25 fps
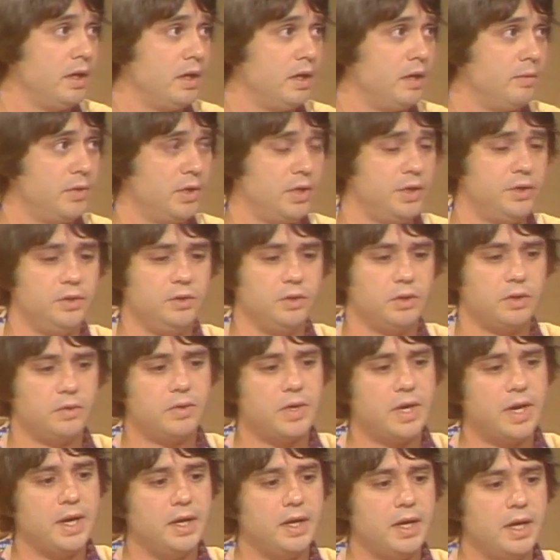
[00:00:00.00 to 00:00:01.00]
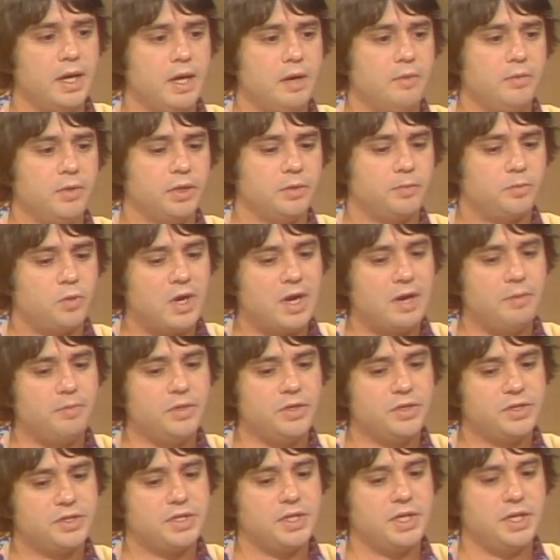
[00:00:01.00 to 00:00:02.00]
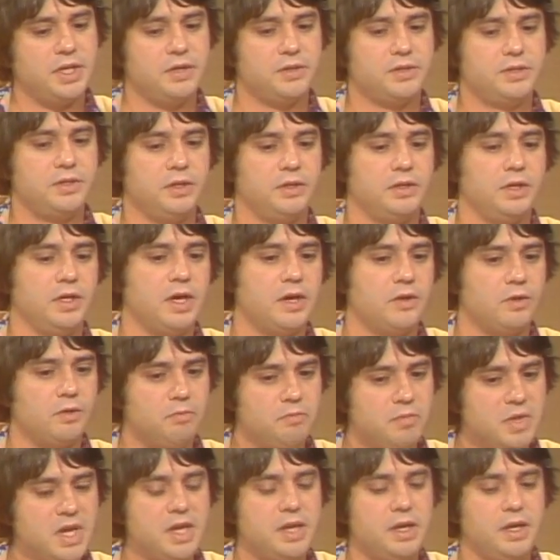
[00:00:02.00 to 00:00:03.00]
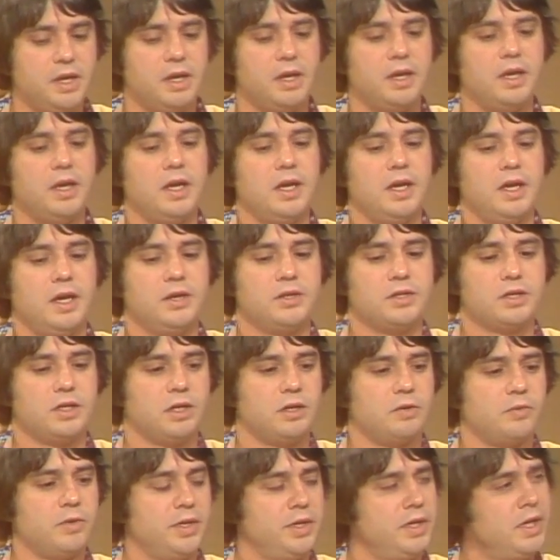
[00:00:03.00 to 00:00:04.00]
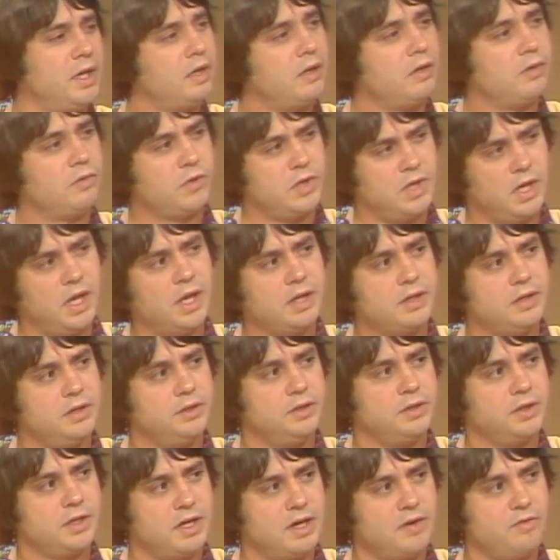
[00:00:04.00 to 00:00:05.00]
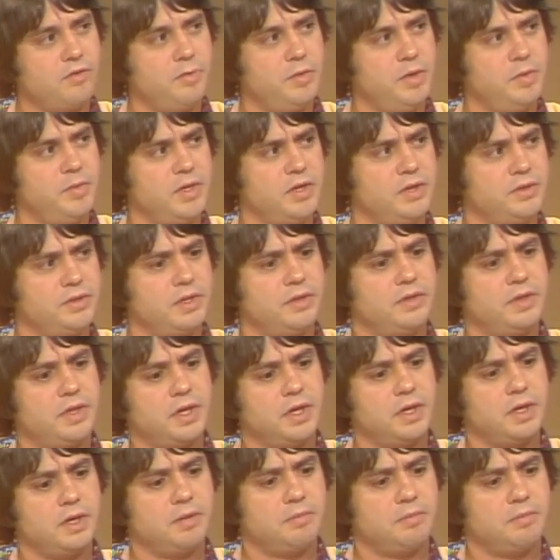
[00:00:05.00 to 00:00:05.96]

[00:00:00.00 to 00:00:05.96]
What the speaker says: I'm going to do it right. But the problem in the city is that the other media is a little reluctant to cover me because they think